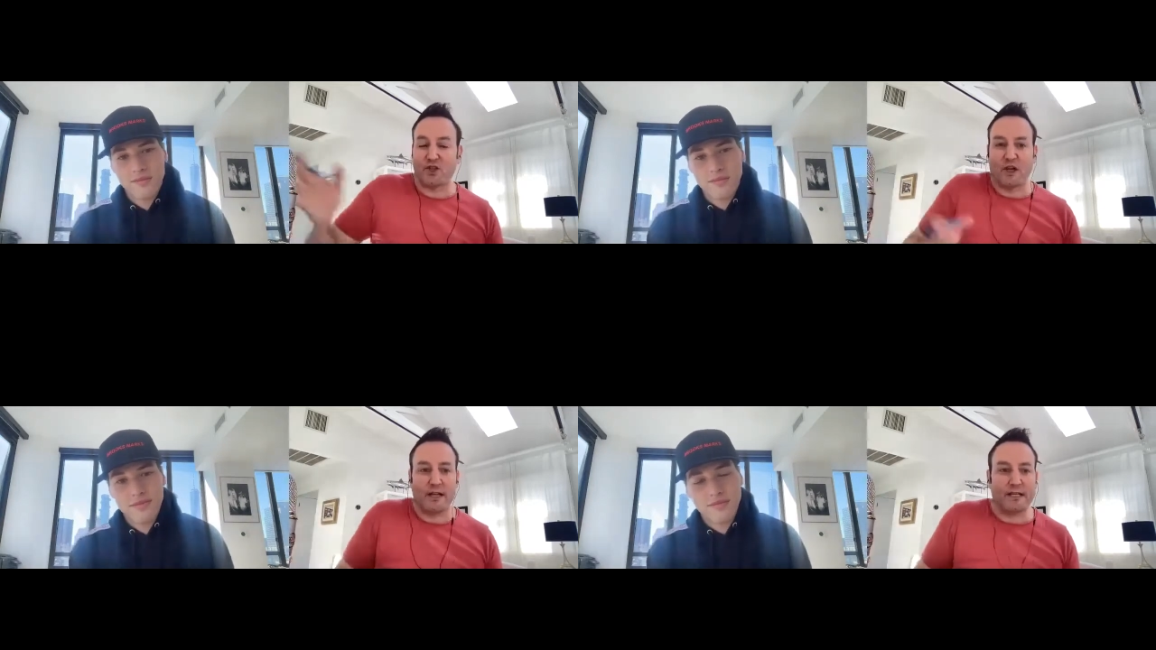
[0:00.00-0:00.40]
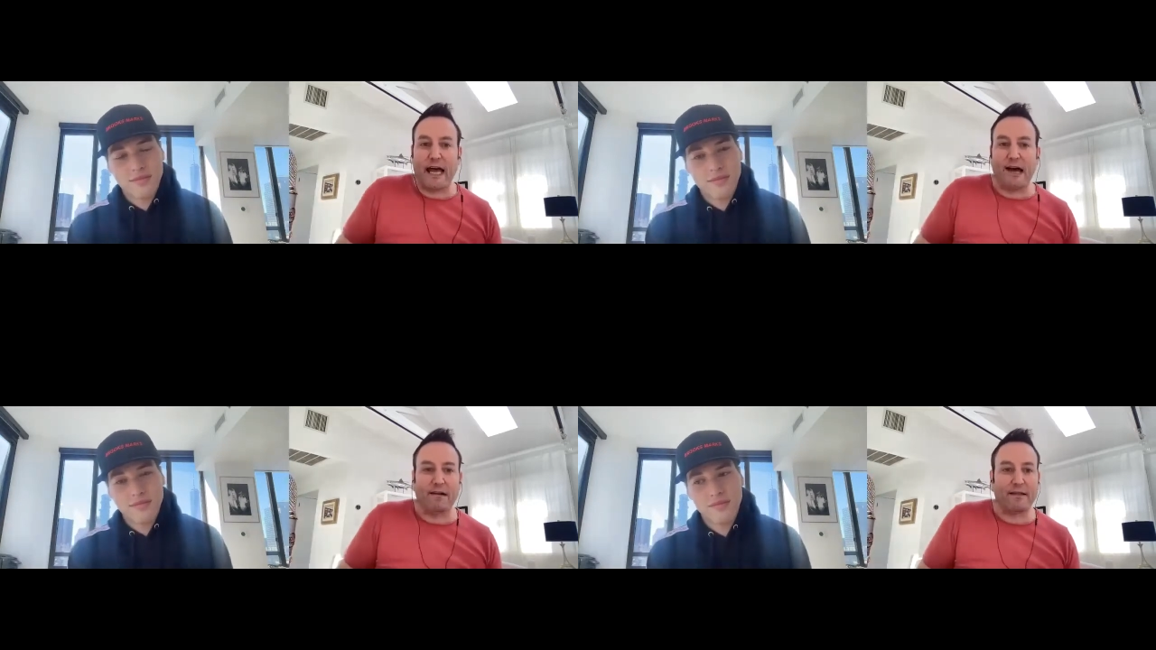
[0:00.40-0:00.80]
Speaker 1: to shut it
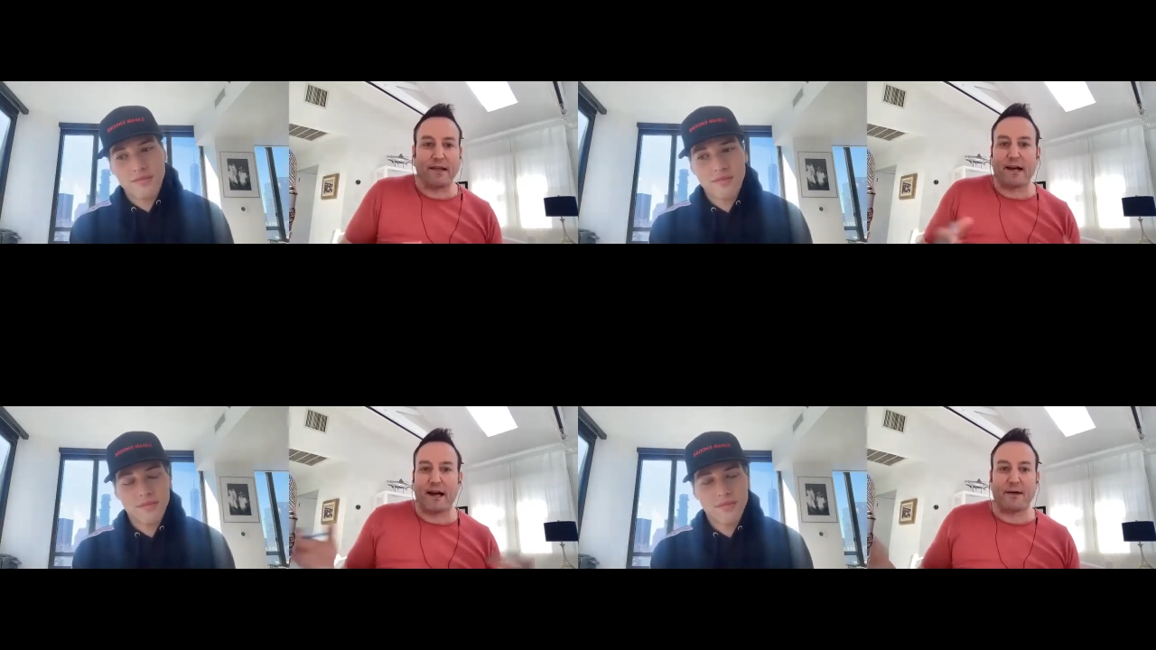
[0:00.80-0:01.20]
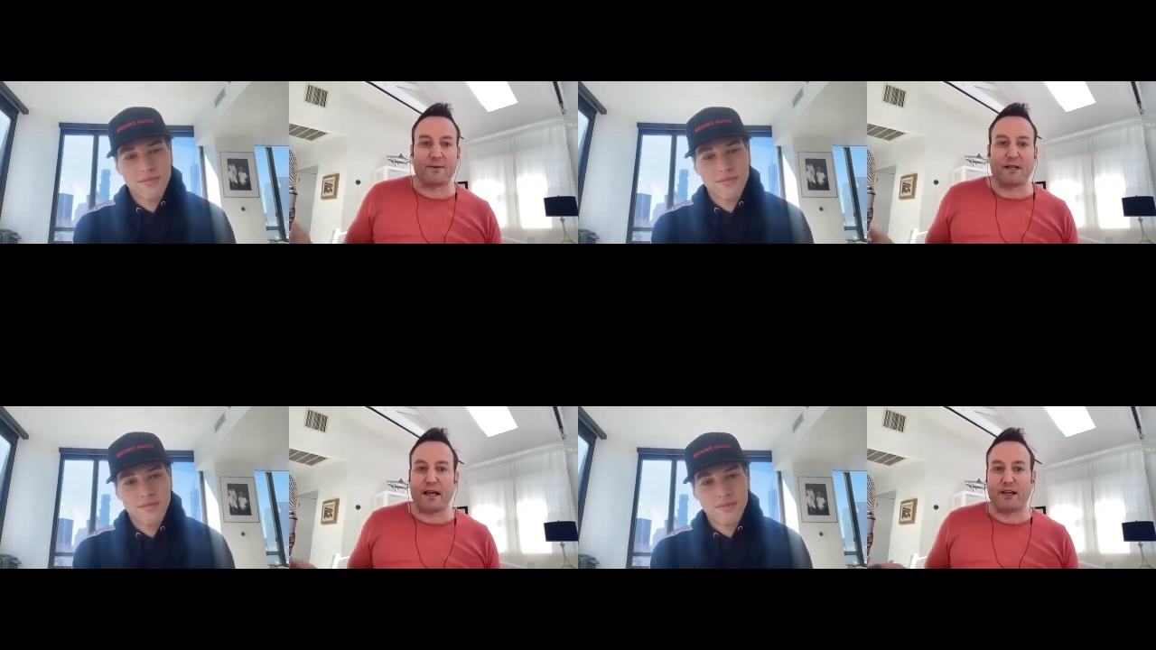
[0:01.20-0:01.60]
down, and the guy
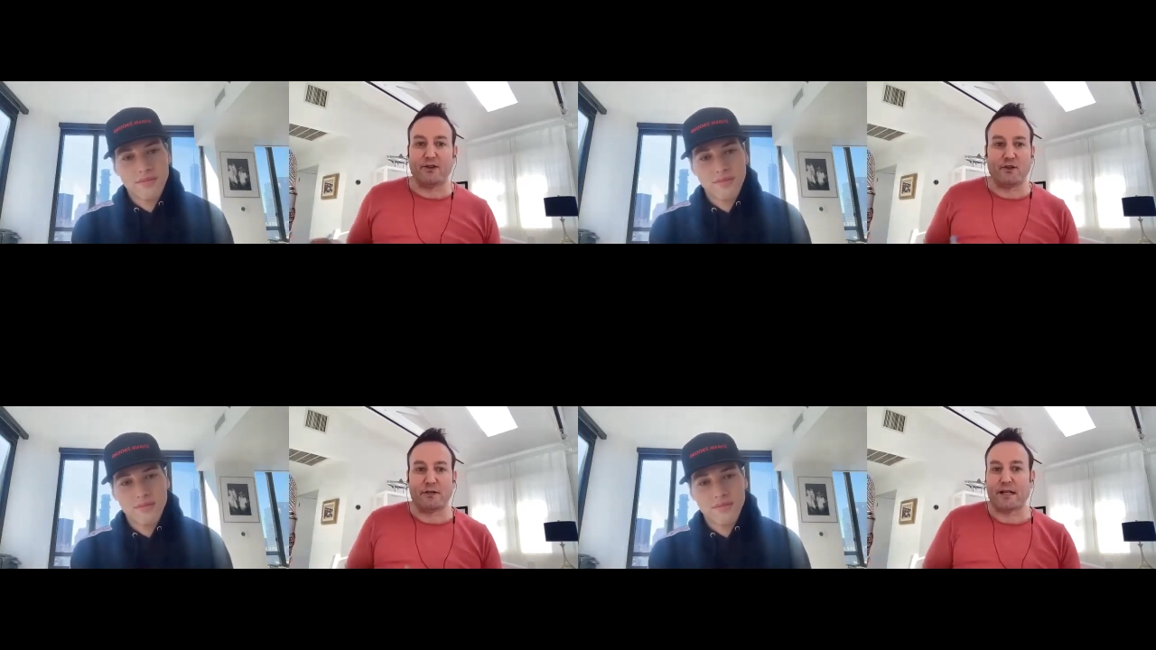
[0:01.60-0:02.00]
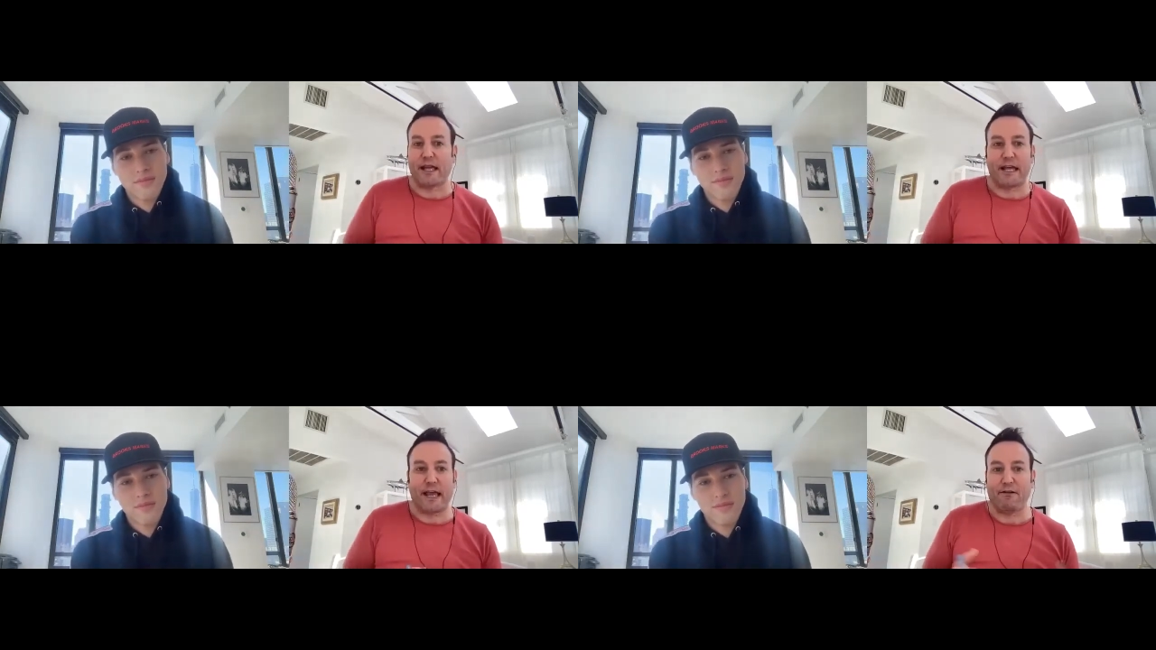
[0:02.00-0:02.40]
was like, just
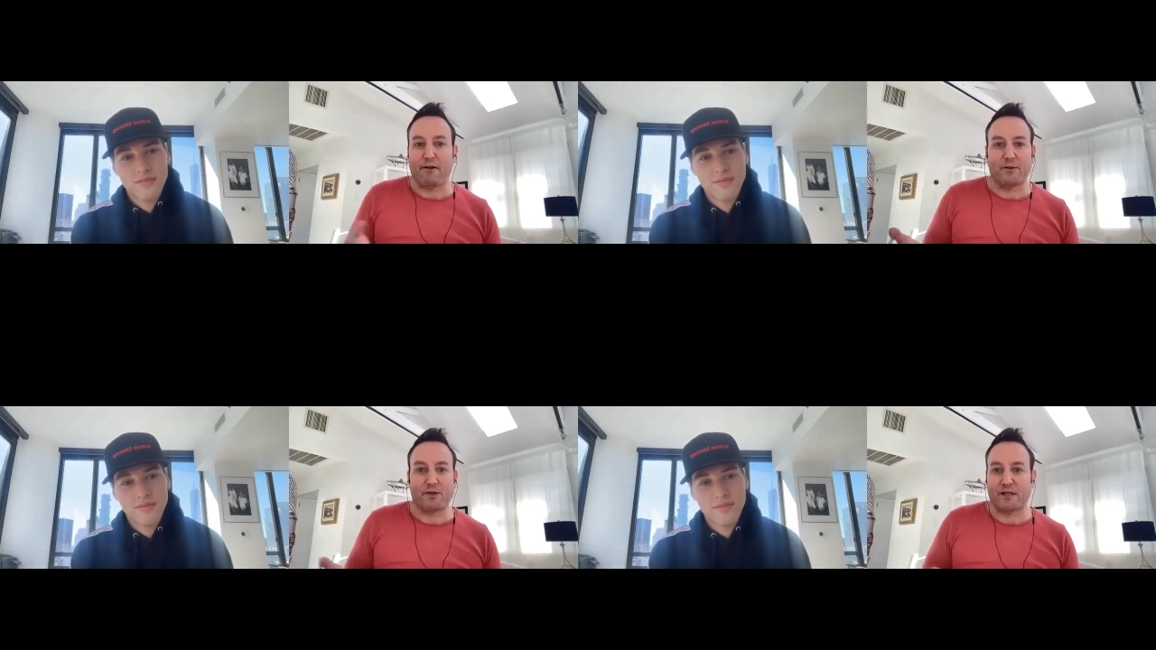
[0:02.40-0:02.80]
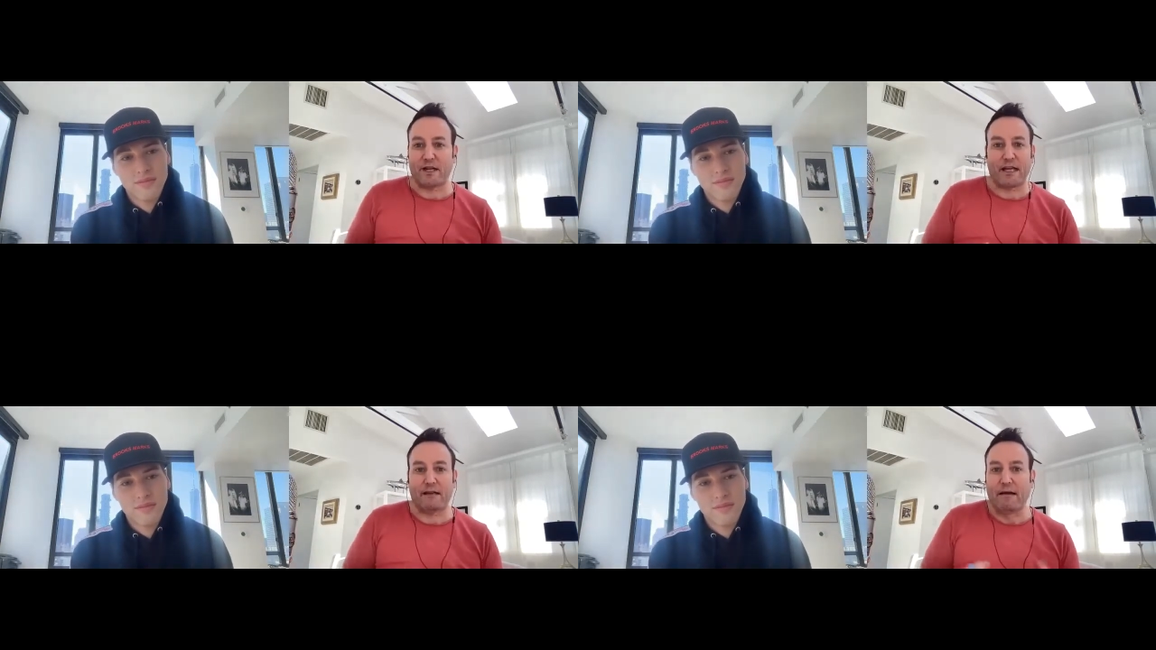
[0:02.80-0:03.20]
like Eric was just
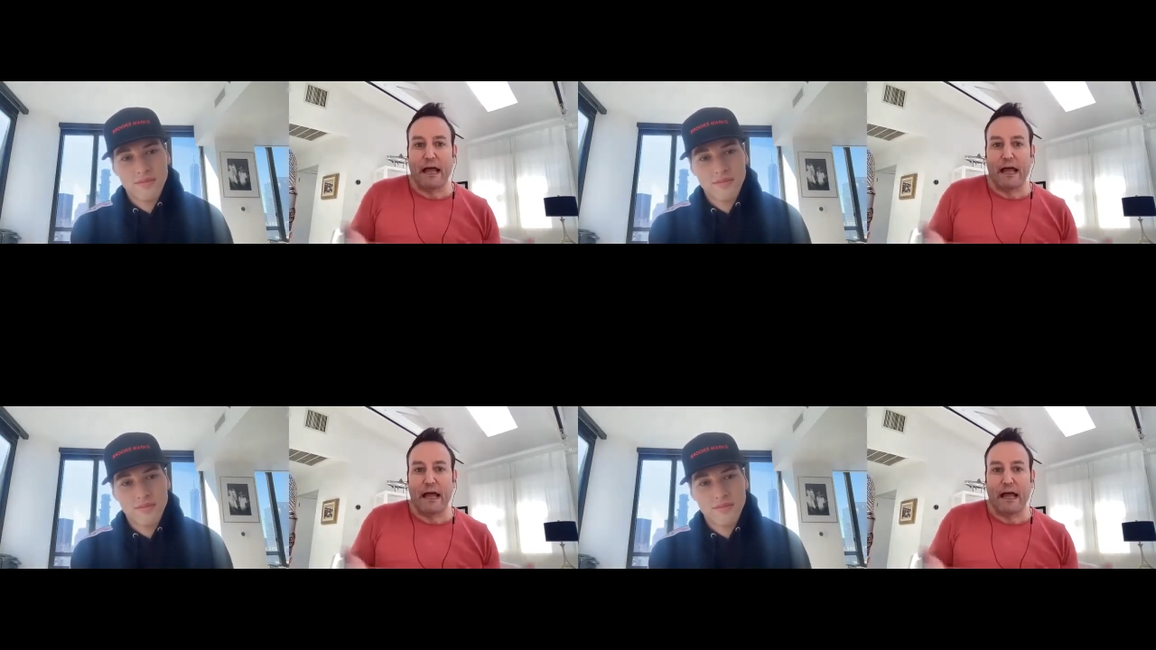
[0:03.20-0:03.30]
like,